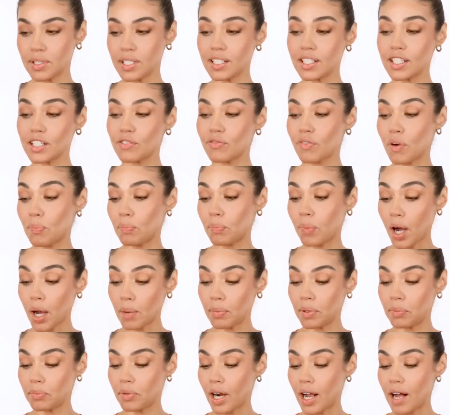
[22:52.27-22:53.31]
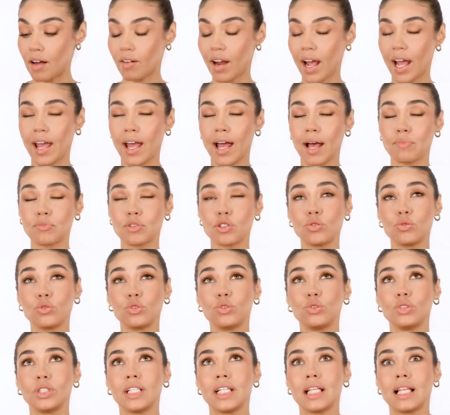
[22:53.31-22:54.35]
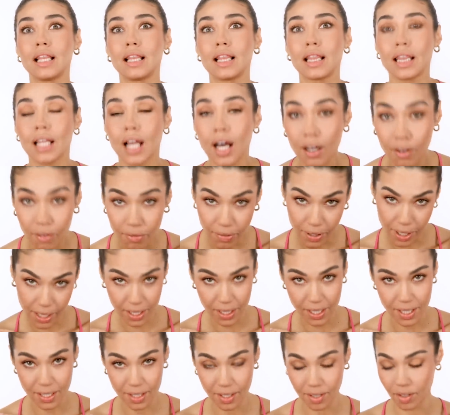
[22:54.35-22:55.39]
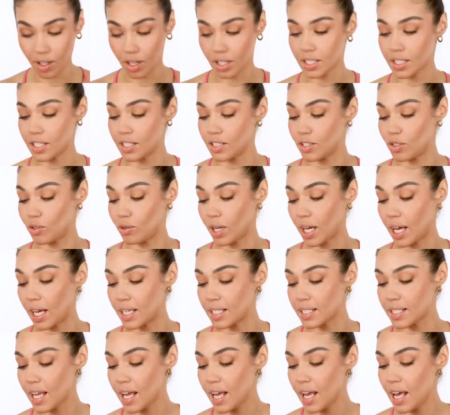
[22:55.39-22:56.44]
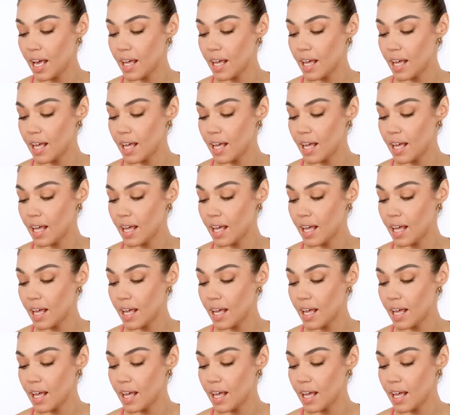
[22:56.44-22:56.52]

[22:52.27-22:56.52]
This is from Bobbi Brown. I absolutely love these glosses, you guys.